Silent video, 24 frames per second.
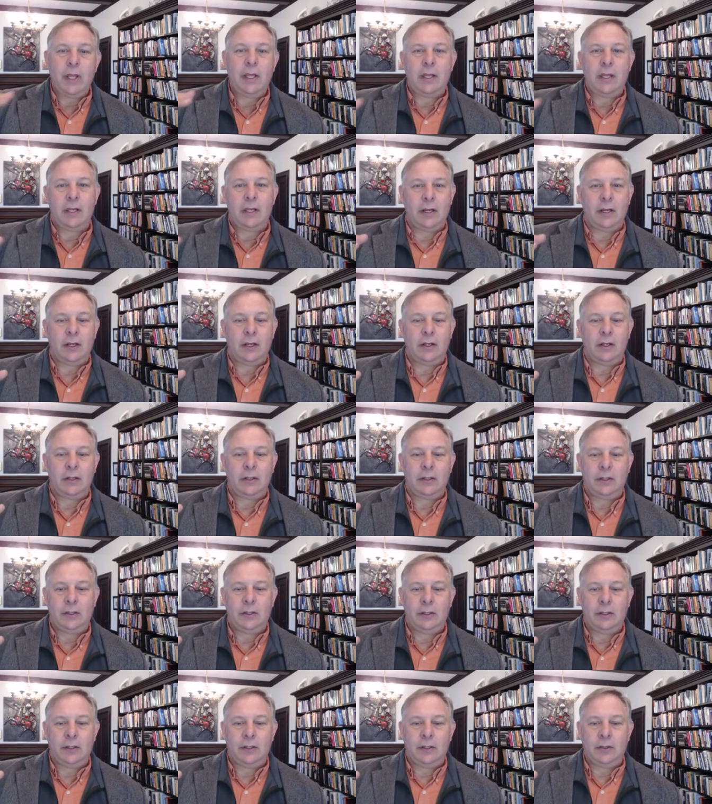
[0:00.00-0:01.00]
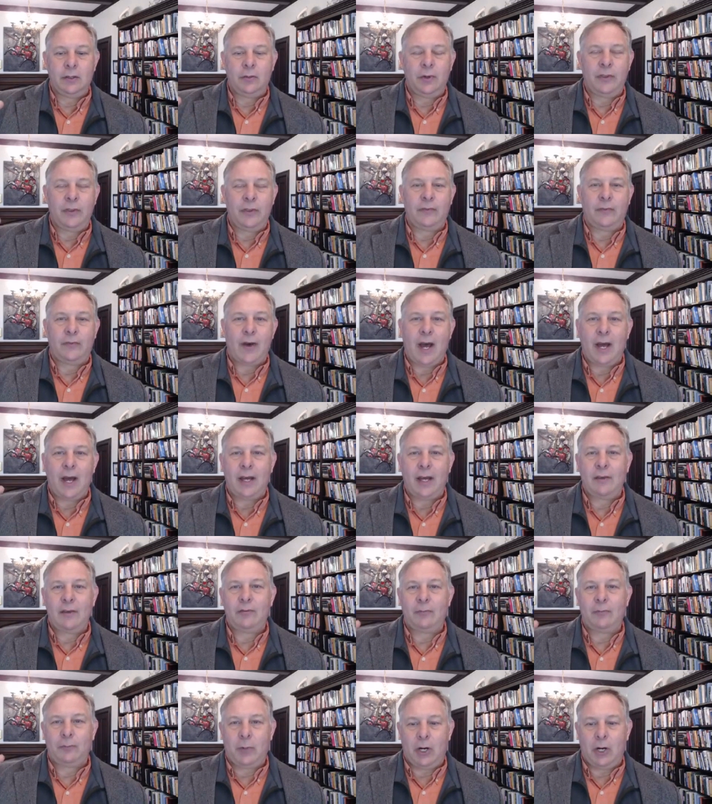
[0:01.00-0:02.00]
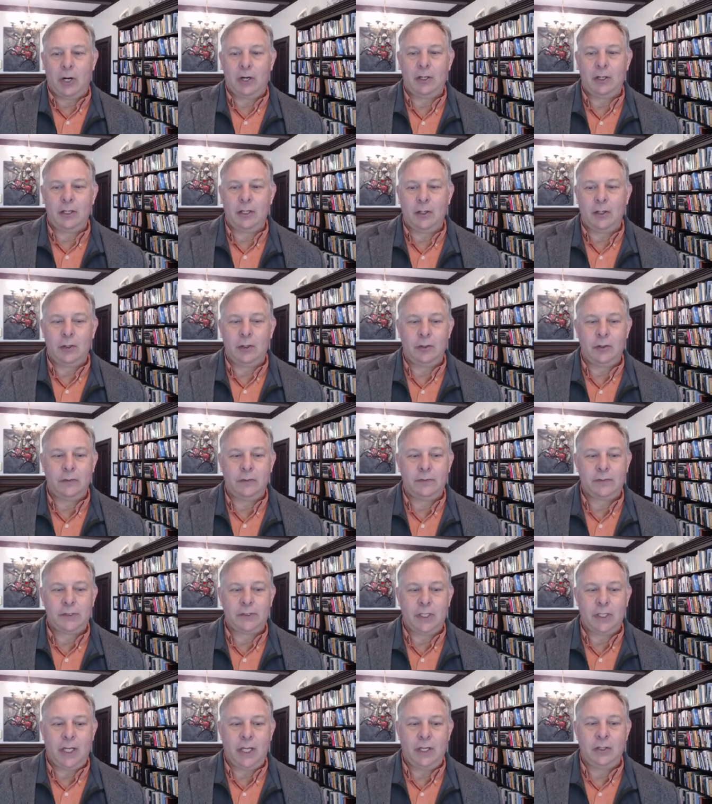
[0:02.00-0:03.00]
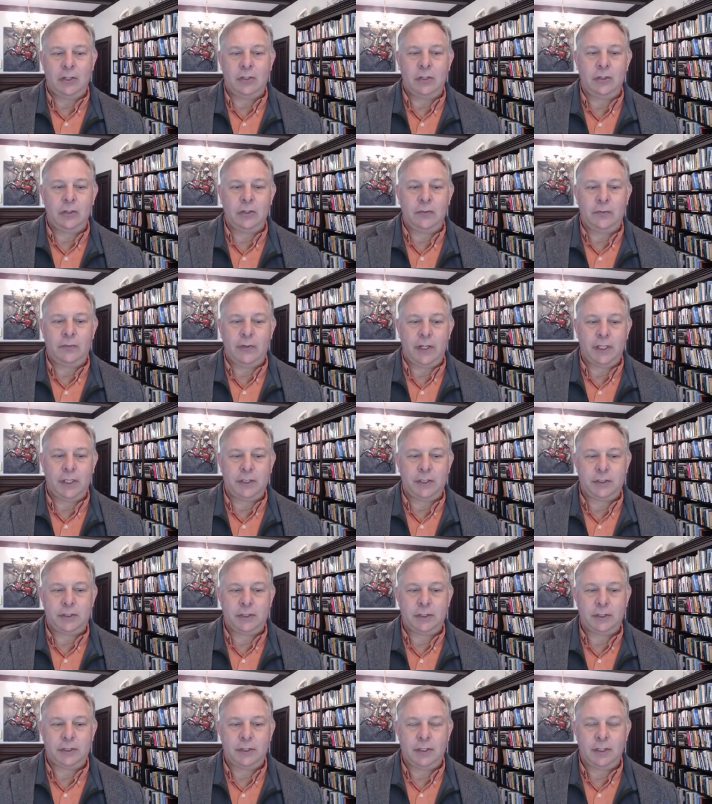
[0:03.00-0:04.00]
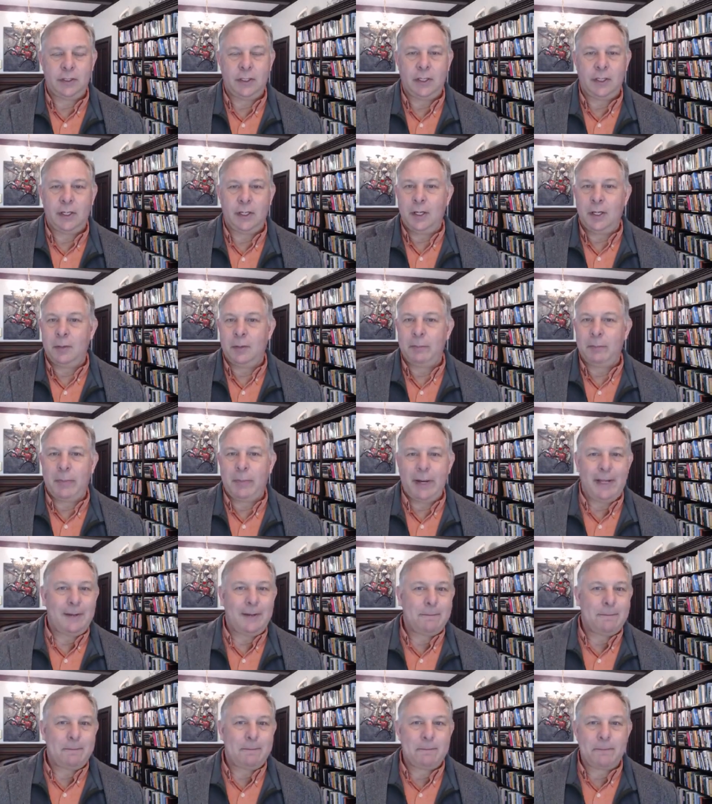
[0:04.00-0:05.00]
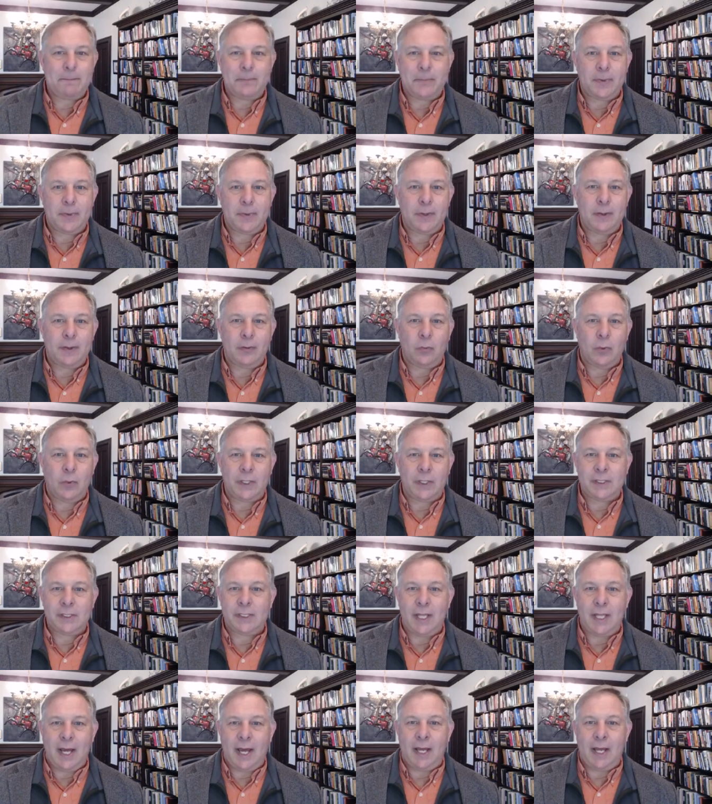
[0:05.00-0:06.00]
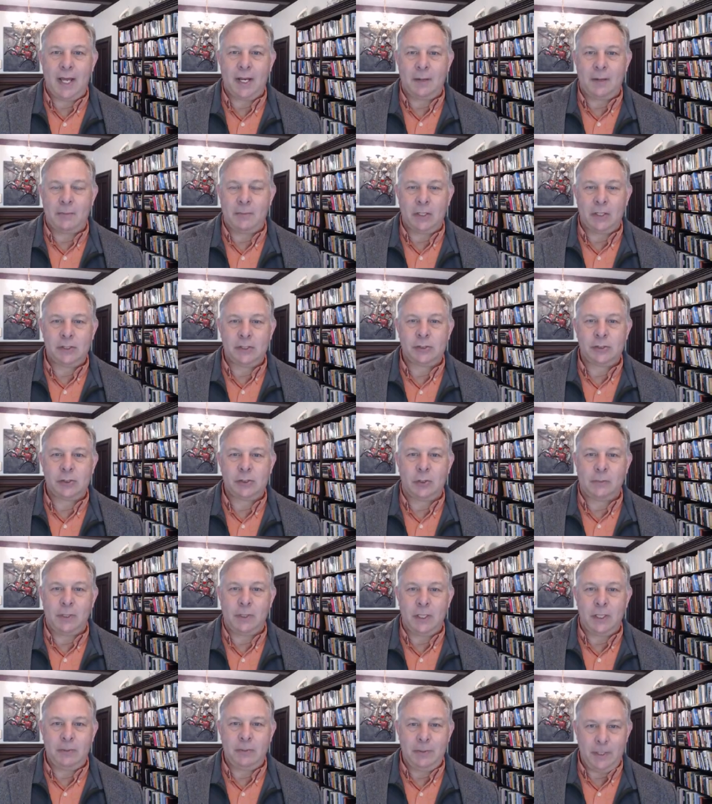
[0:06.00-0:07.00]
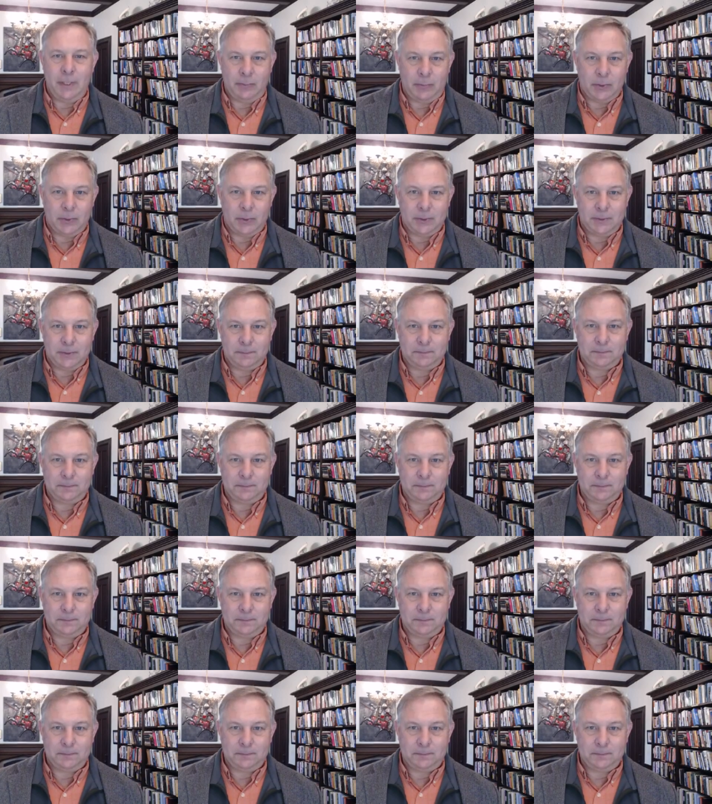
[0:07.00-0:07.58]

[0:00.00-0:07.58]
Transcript: here with 5 barley loaves and 2 fish, but what's that among so many people?